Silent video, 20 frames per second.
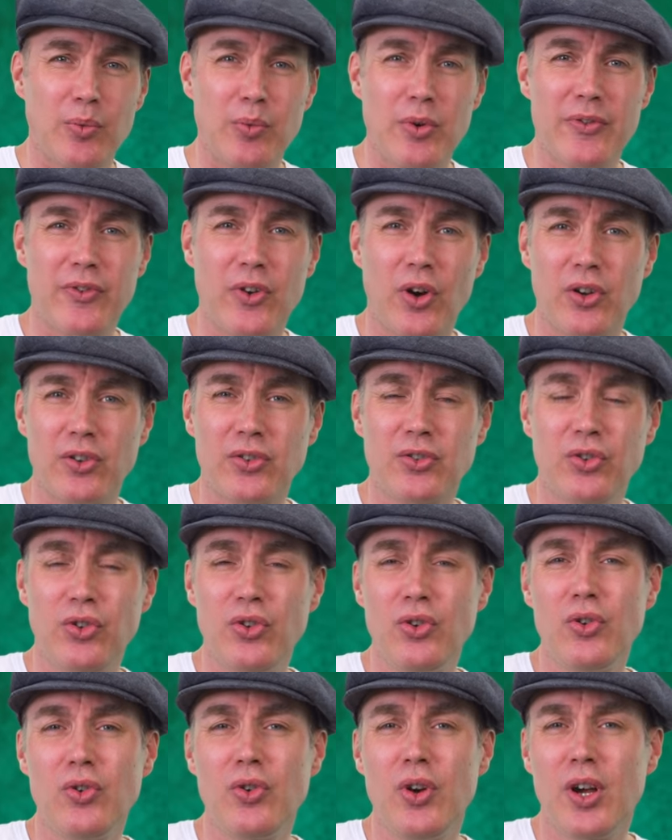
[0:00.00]
we've got
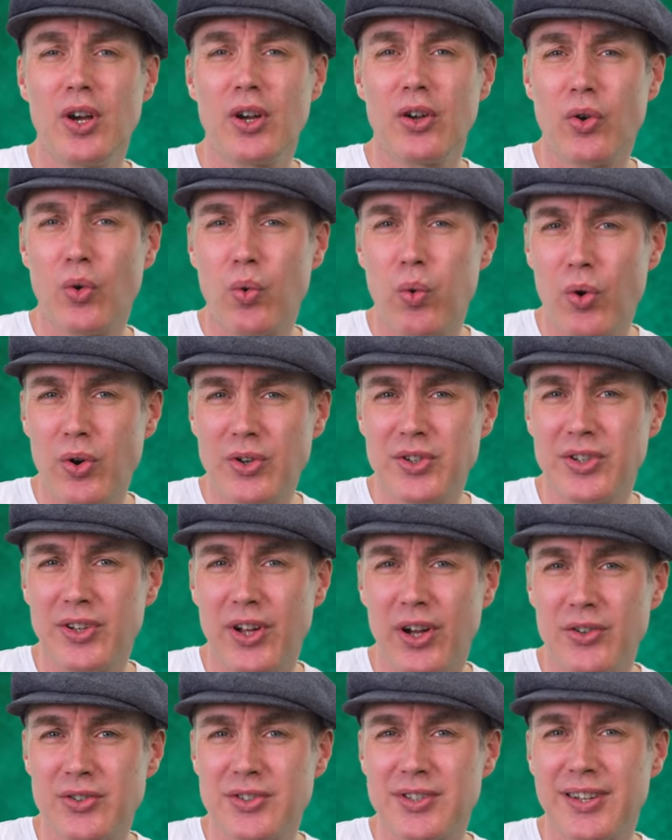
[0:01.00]
two quarter
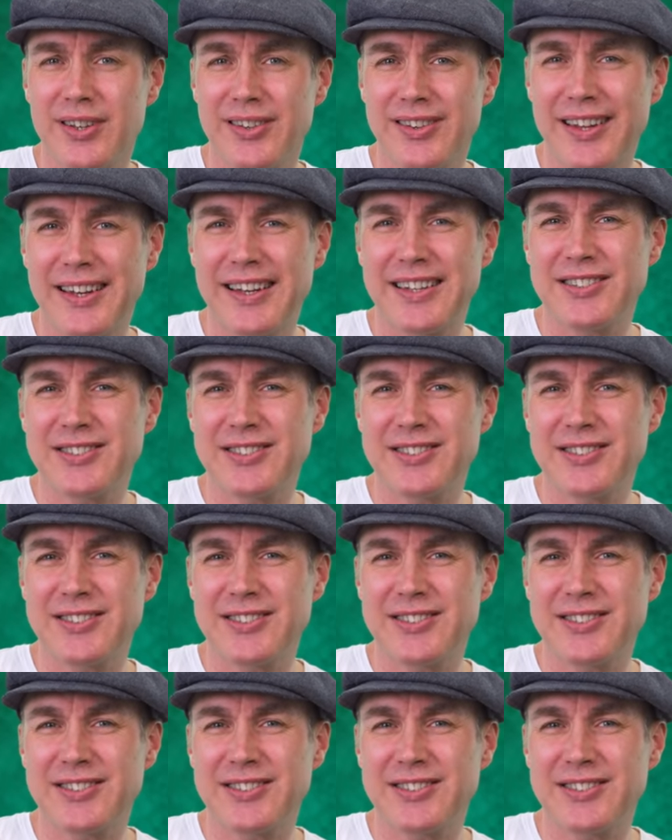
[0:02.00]
notes that are